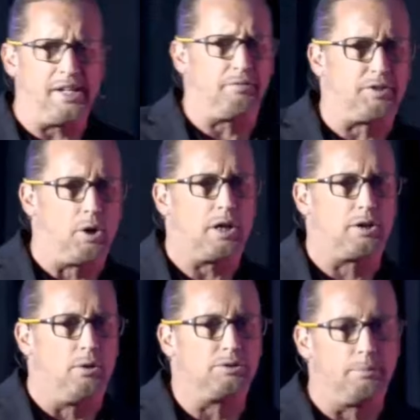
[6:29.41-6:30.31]
if you are
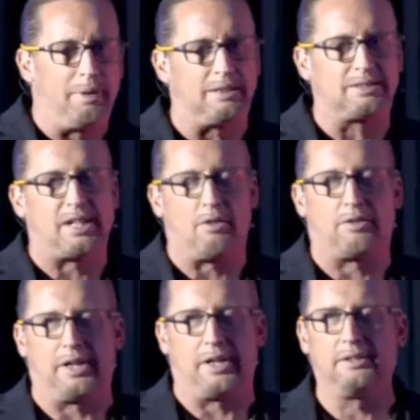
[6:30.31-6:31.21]
going to build
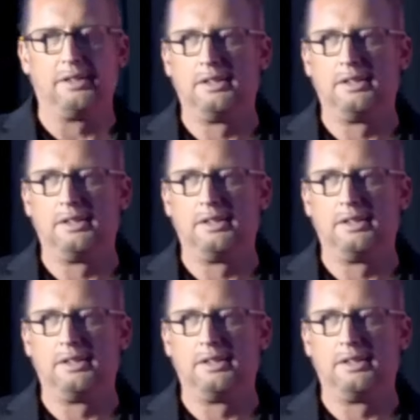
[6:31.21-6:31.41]
something,